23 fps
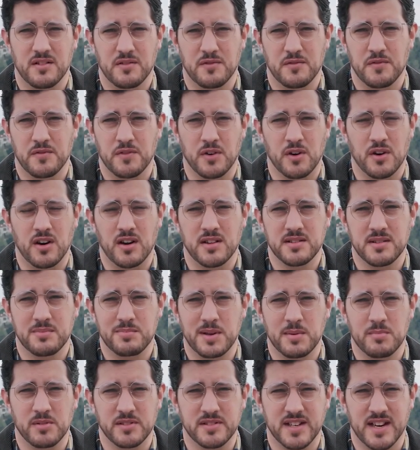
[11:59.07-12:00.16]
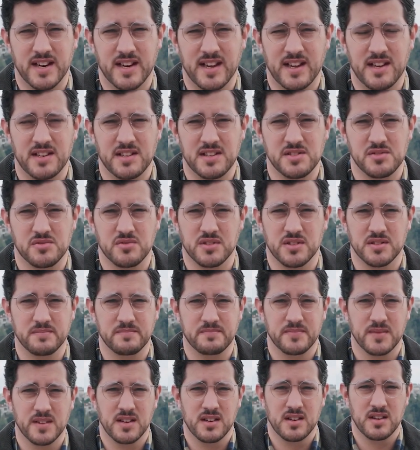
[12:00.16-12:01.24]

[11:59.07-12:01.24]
for all the people that hate Israel.